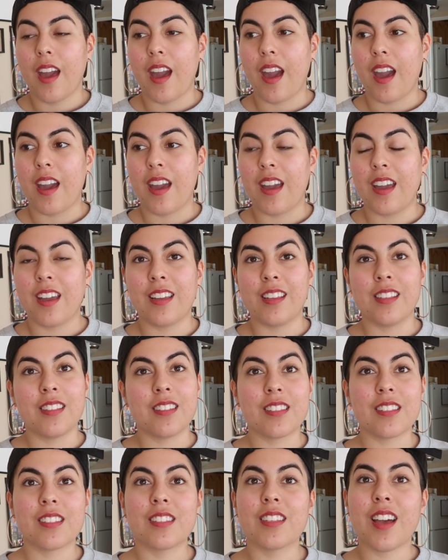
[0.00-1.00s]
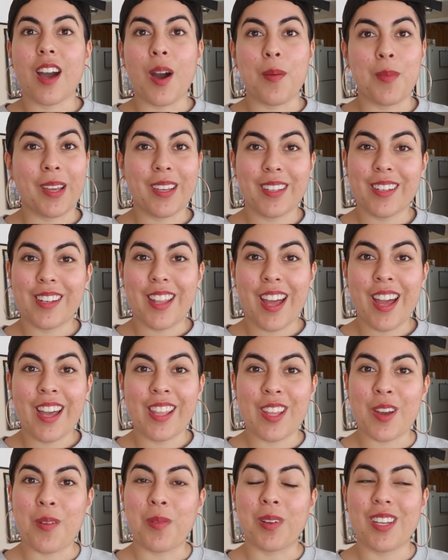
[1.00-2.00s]
And I'm not gonna lie,
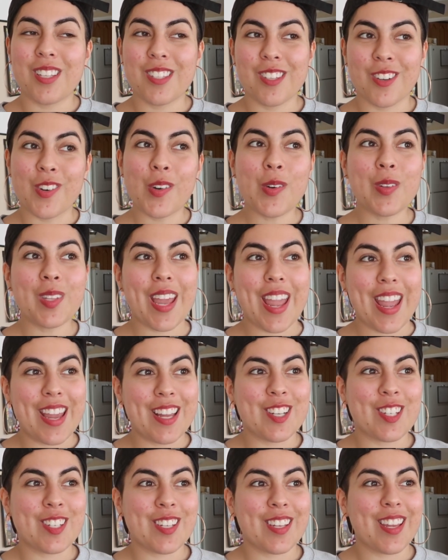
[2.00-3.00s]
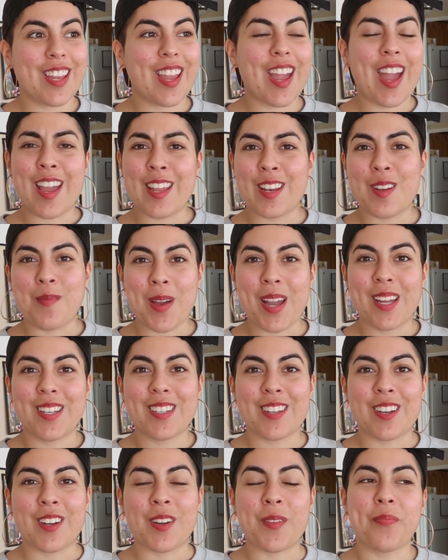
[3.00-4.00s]
like, when I told Angie and
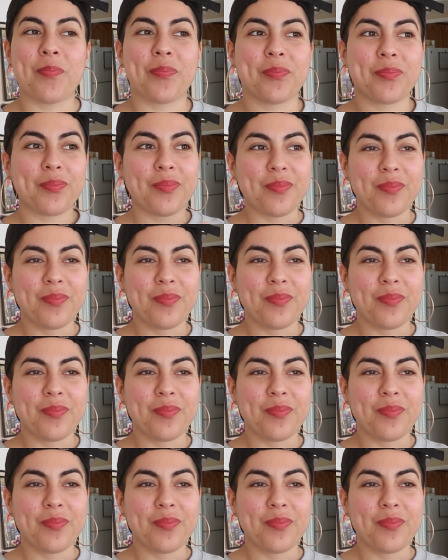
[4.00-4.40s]
Amanda